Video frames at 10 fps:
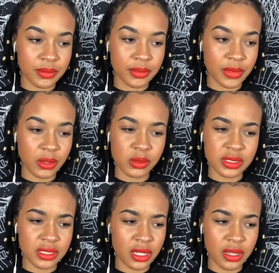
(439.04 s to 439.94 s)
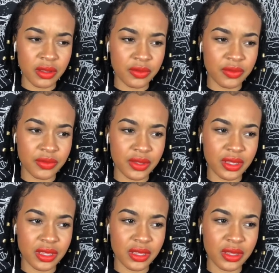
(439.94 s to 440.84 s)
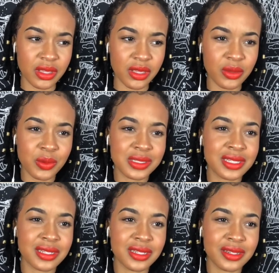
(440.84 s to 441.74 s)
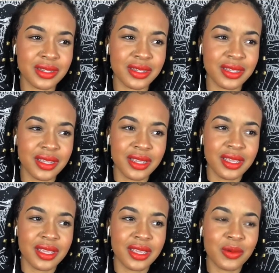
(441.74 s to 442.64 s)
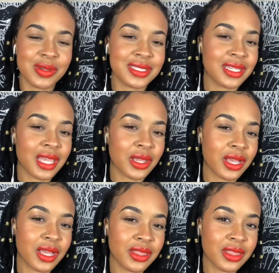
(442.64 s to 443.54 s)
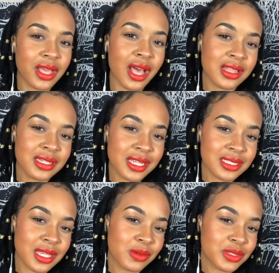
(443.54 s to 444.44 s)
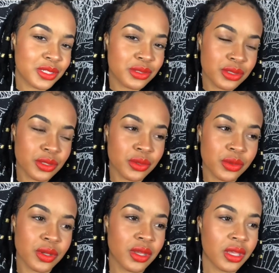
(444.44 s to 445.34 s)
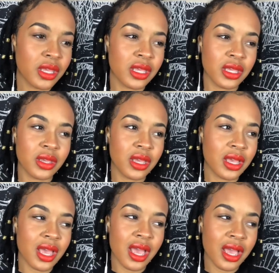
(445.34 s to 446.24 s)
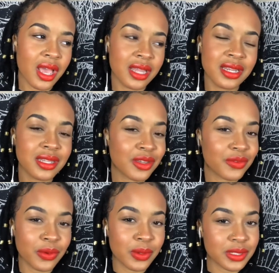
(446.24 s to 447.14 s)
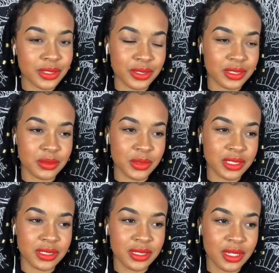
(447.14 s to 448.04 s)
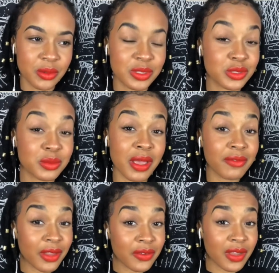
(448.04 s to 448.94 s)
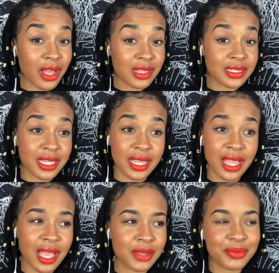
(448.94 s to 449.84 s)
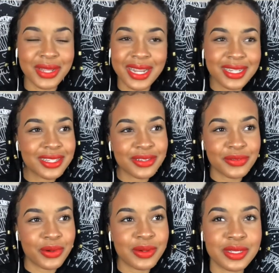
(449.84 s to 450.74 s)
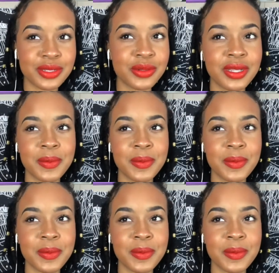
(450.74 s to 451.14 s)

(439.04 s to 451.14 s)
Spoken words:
it was tough. It wasn't like the holidays I was used to. I didn't look forward to Christmas, which was my favorite holiday, but I didn't look forward to it.